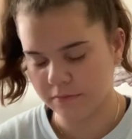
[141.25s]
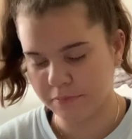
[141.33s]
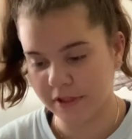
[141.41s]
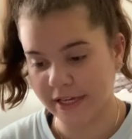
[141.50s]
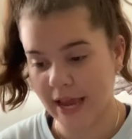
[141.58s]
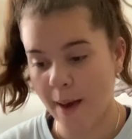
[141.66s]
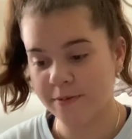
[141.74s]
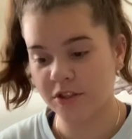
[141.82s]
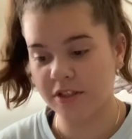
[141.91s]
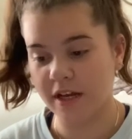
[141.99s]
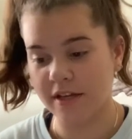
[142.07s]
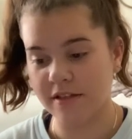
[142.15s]
But the
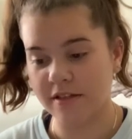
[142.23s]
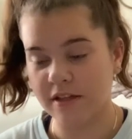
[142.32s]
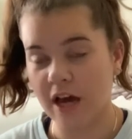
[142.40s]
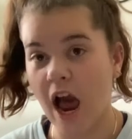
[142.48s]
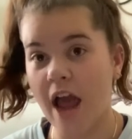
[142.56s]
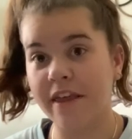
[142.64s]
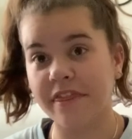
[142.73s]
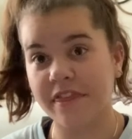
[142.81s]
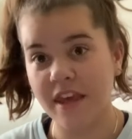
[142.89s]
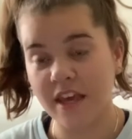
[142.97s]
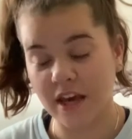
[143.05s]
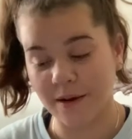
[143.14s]
captain says, I
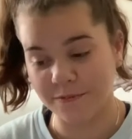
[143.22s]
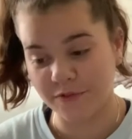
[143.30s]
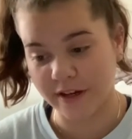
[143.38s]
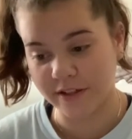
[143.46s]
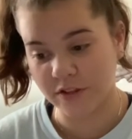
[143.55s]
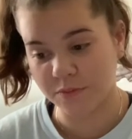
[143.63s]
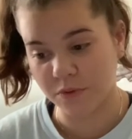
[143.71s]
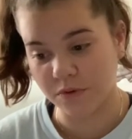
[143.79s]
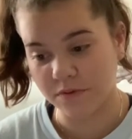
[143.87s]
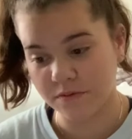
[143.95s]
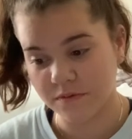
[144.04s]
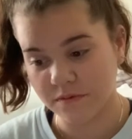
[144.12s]
think I'm flexible.